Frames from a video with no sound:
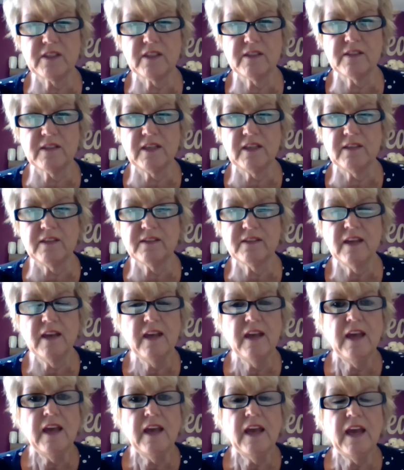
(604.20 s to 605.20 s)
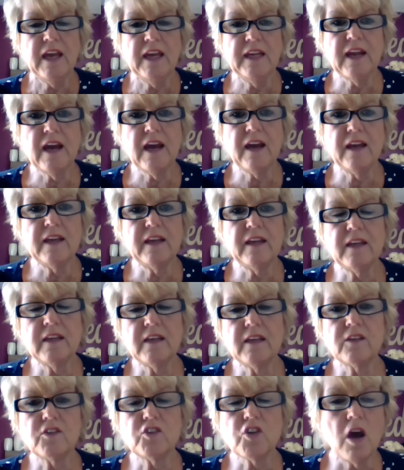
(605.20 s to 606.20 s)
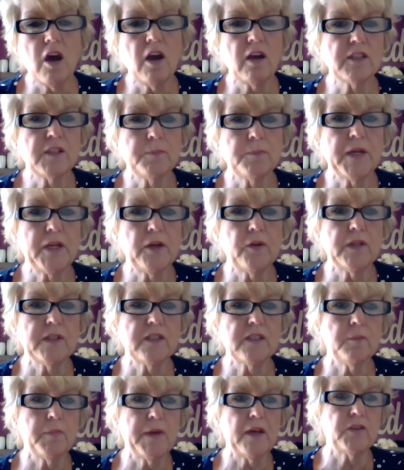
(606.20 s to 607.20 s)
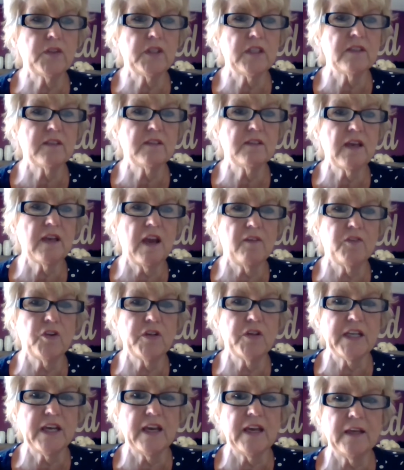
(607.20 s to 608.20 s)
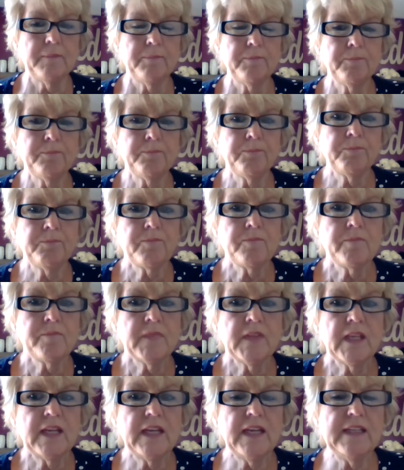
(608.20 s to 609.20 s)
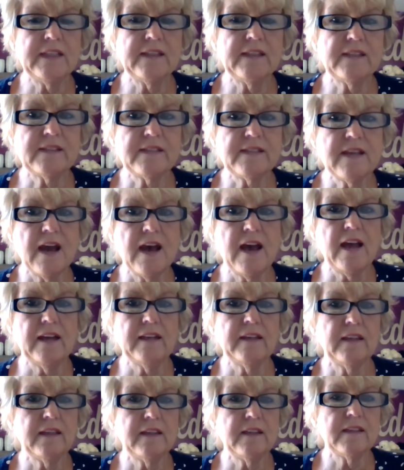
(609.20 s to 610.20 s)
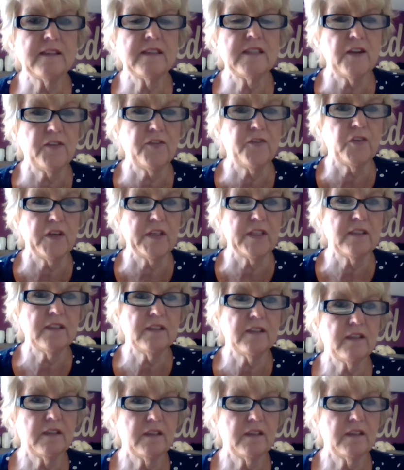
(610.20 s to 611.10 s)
disease. And I talk to parents about this every day. It's not different